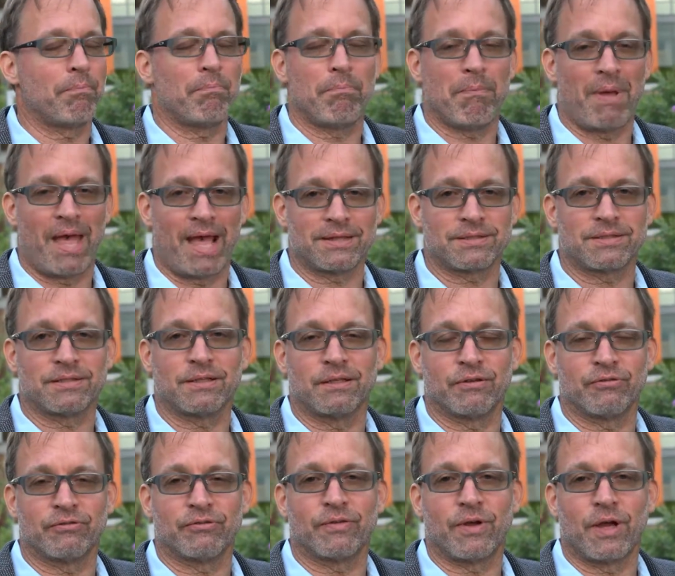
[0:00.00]

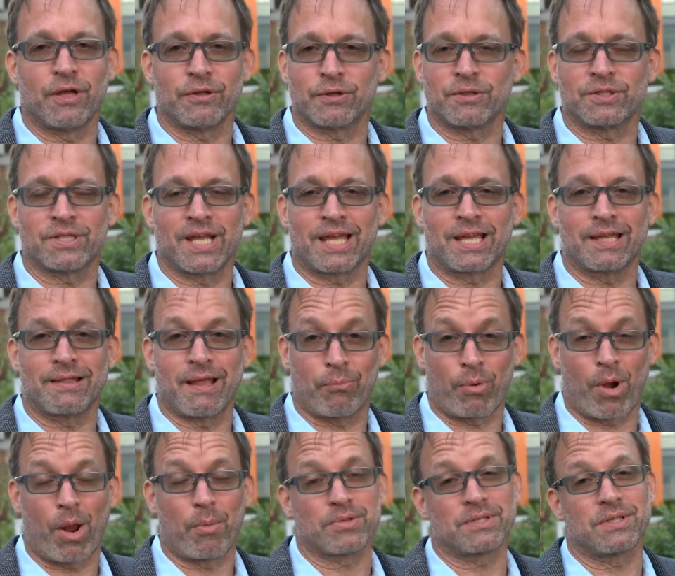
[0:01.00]
massive undertaking that
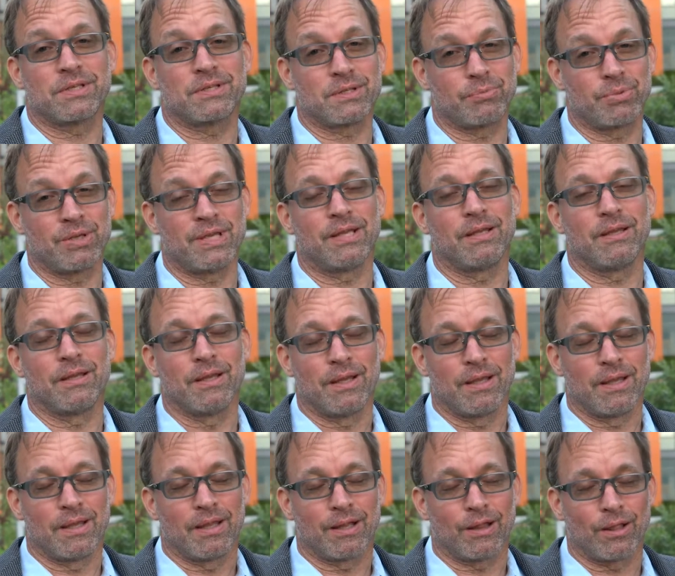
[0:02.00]
promises to be
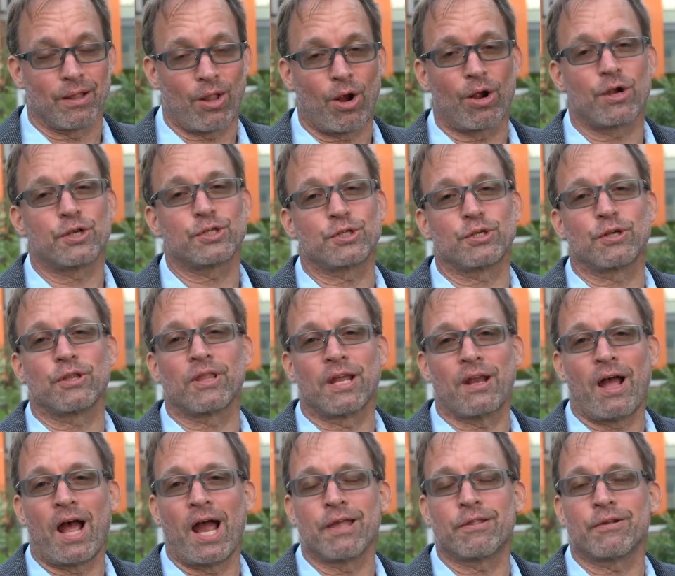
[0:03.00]
larger
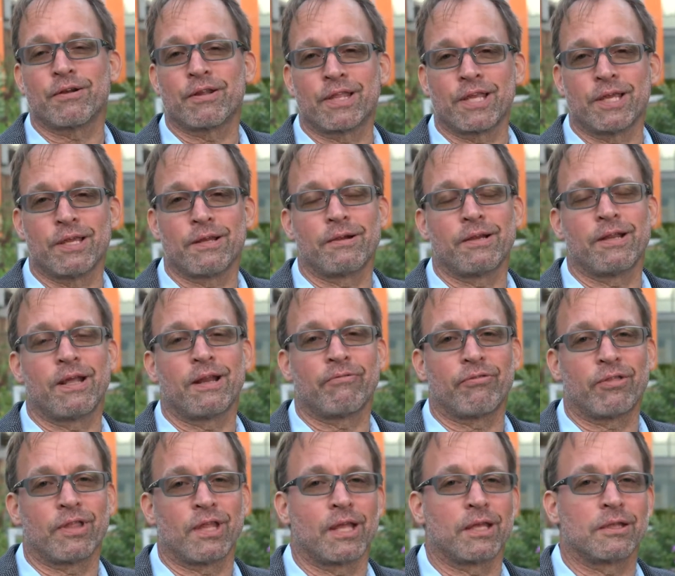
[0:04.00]
than either the Internet of
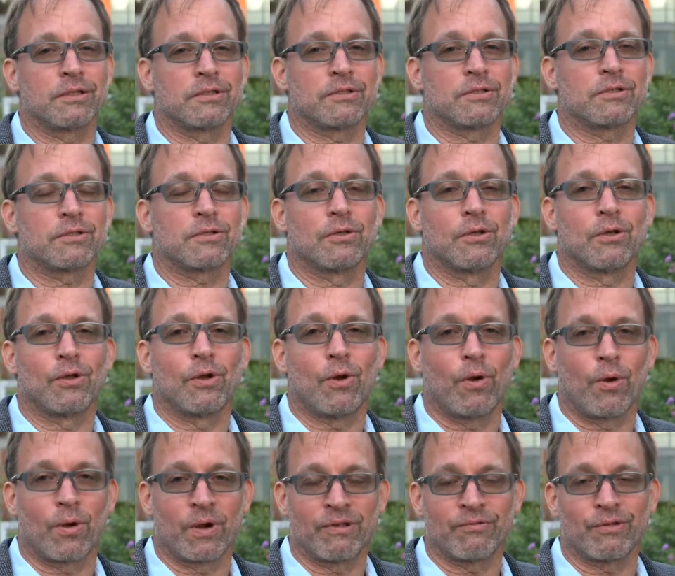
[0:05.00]
Things
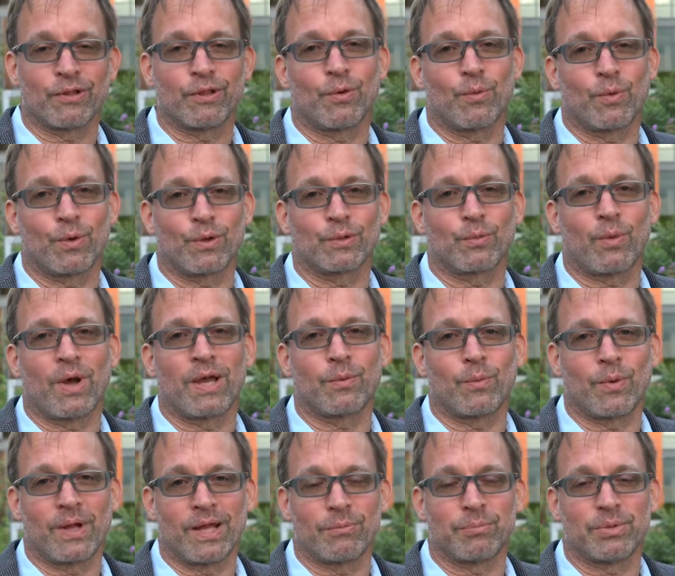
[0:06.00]
or even the World
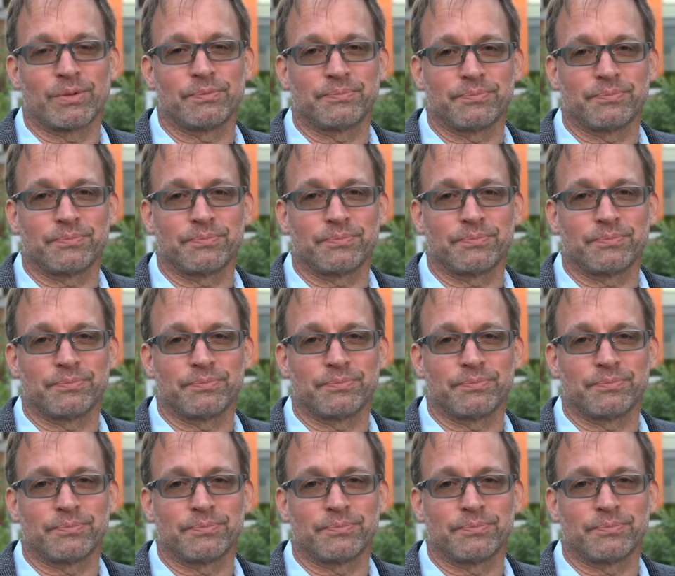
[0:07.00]
Wide Web.